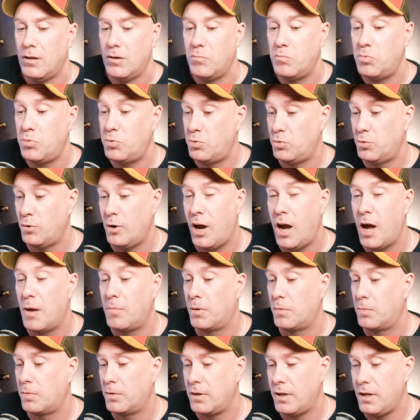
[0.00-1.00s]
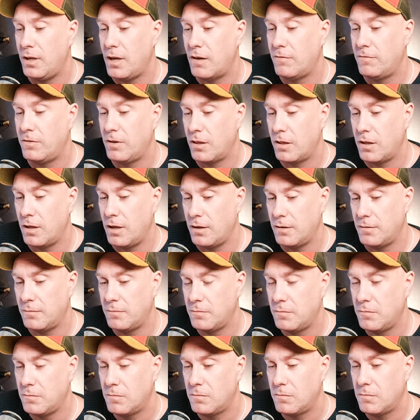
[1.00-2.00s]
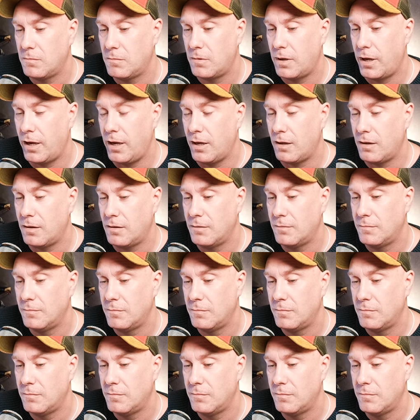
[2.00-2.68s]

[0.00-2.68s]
probably everything, like